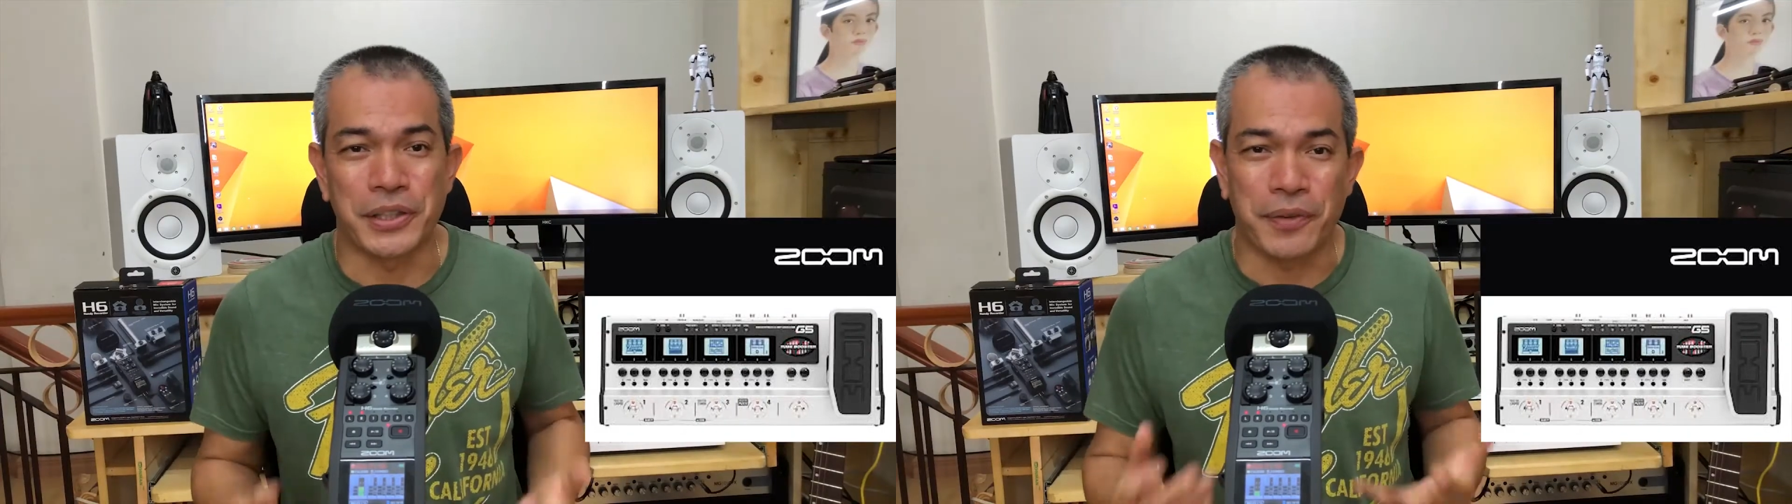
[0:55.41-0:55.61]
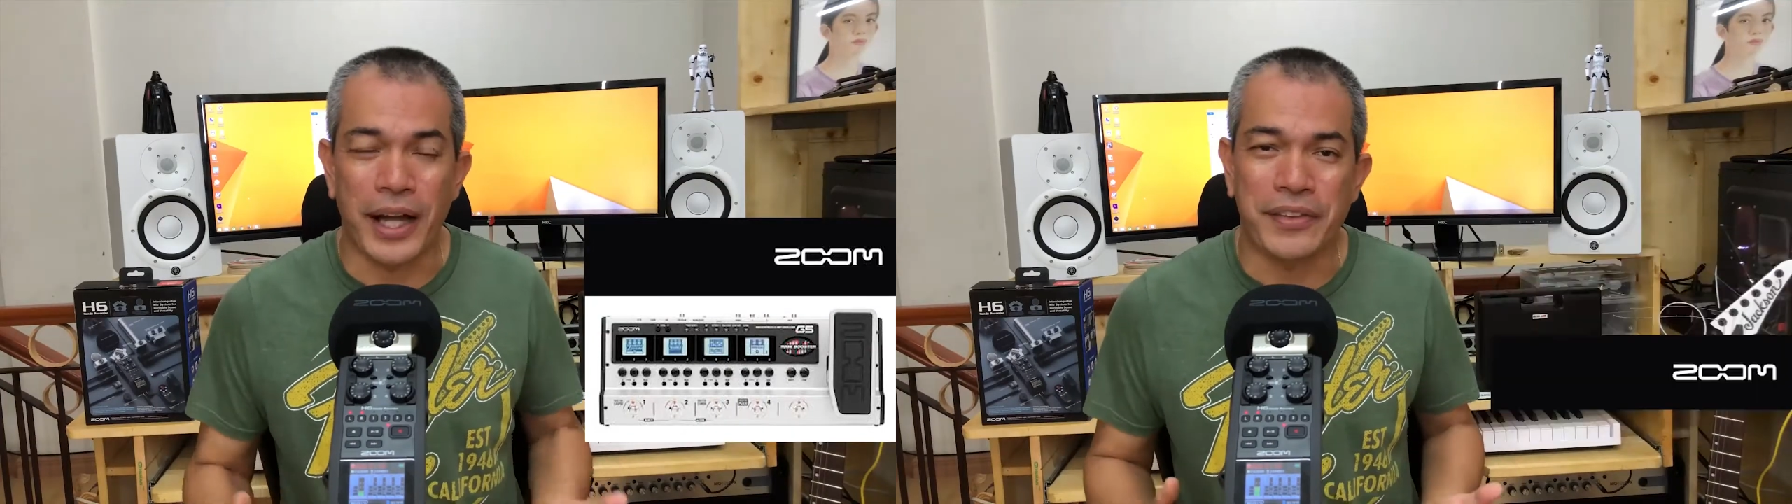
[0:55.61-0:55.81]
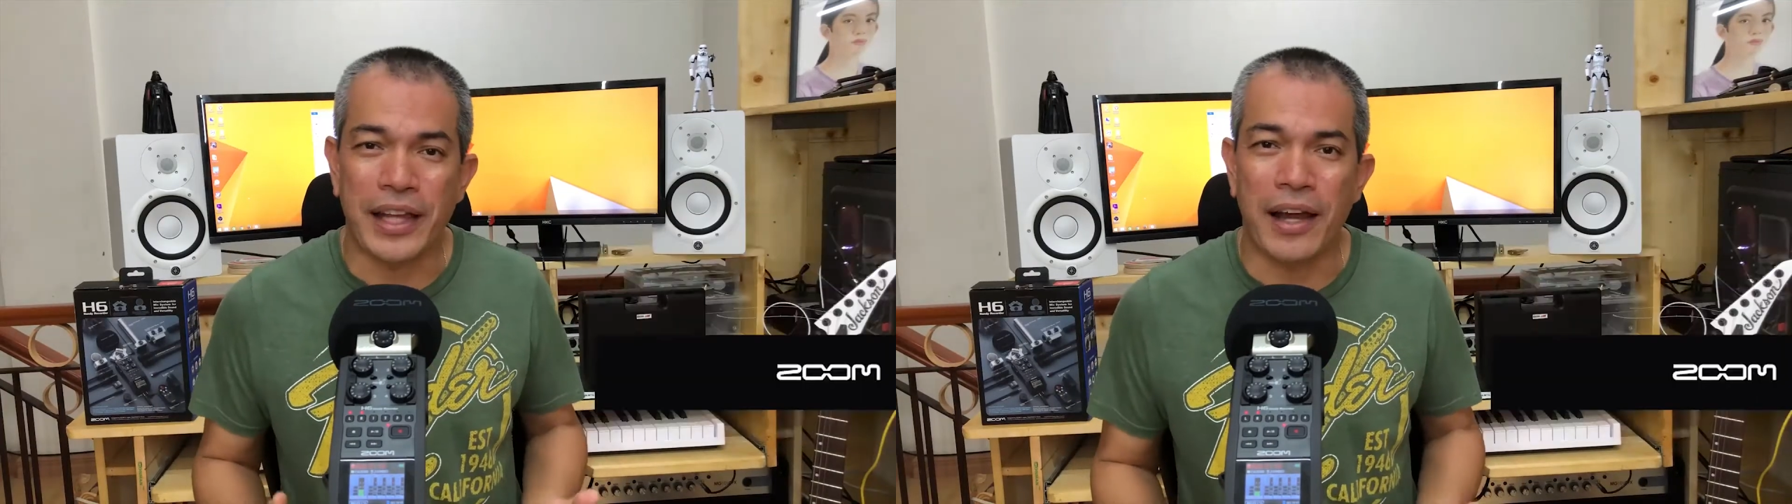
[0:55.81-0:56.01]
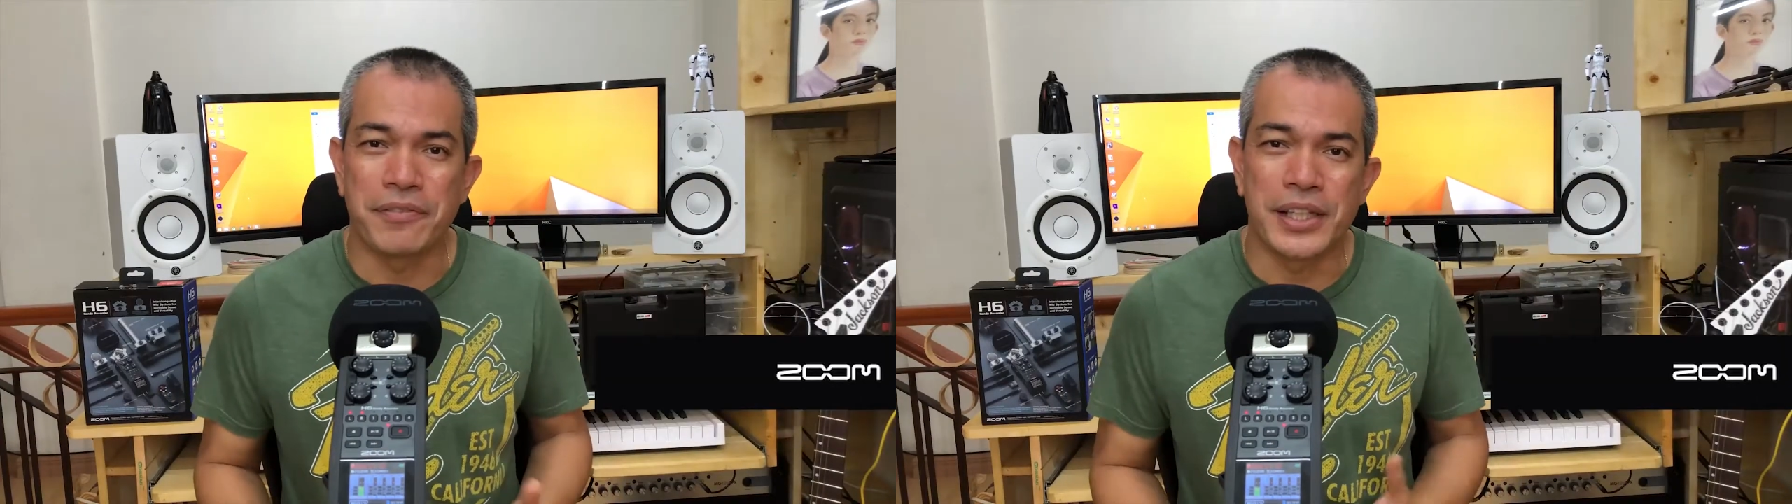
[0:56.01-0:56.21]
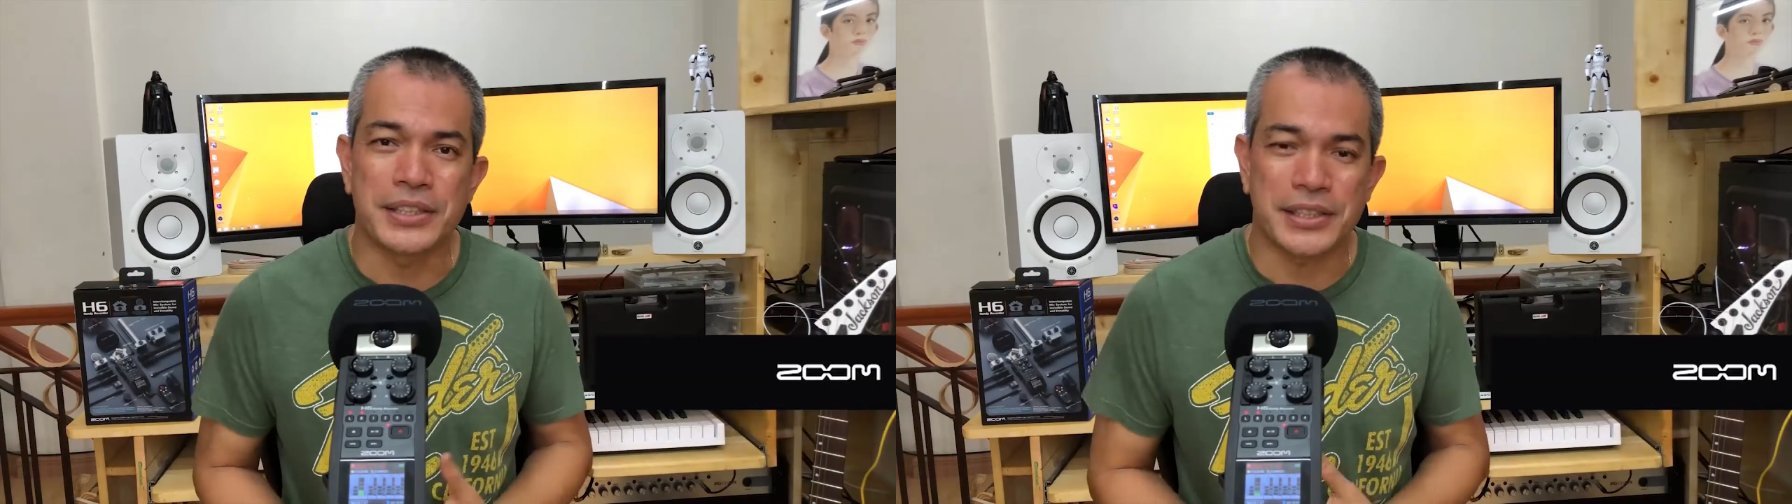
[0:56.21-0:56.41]
And right now,
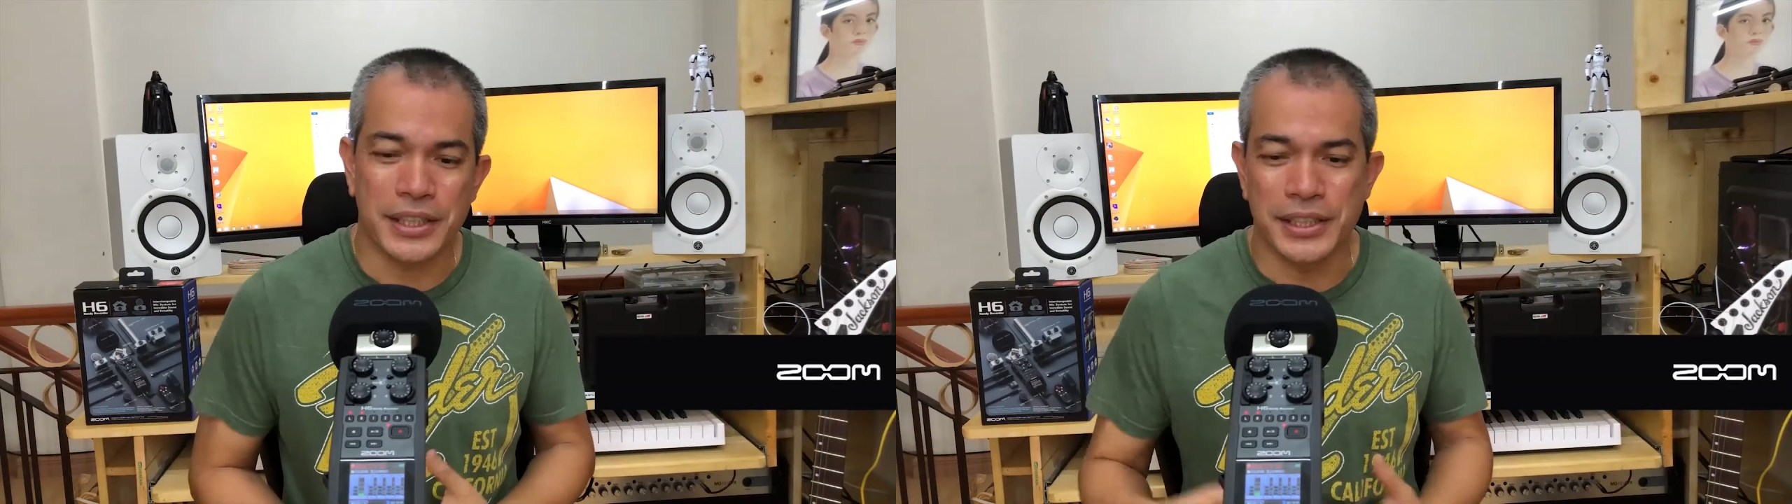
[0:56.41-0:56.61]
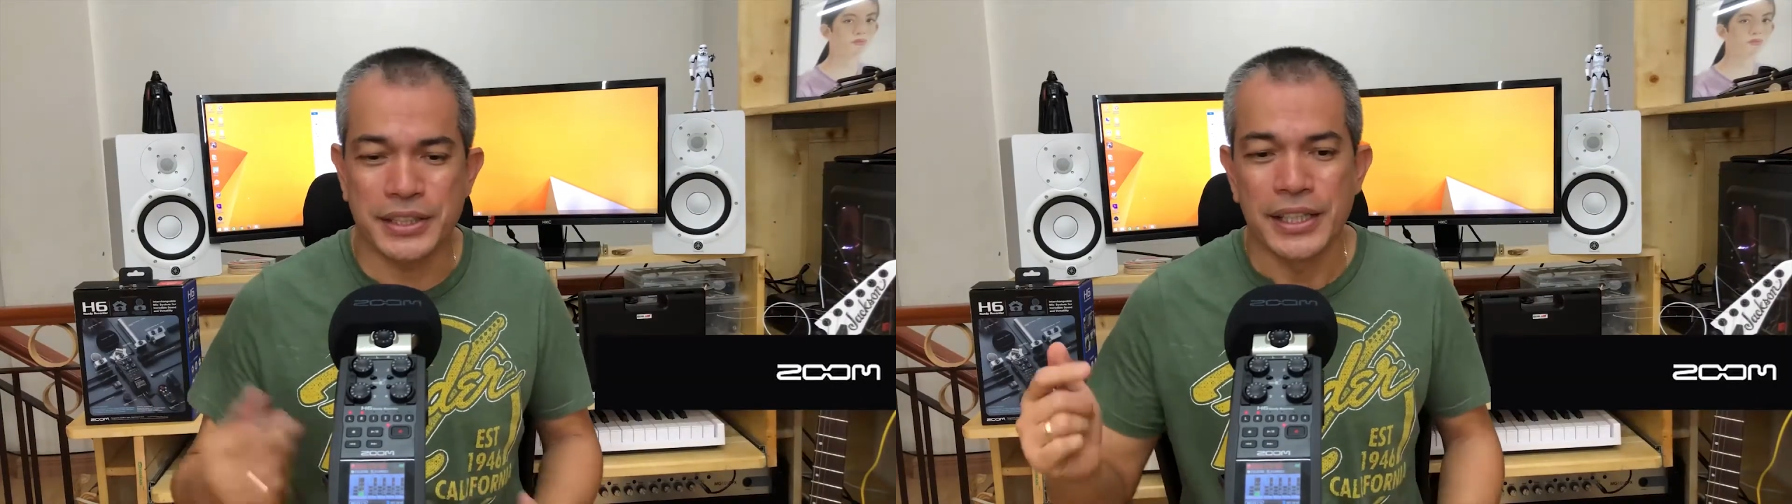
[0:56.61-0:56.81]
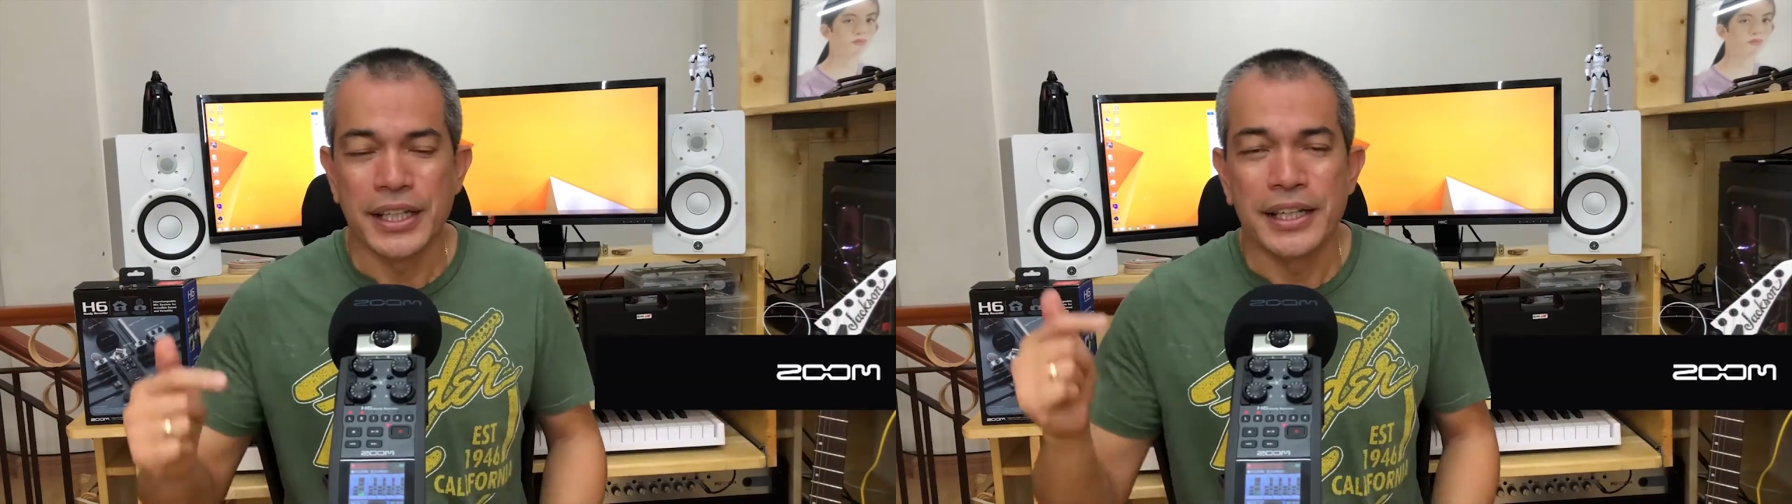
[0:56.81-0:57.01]
this is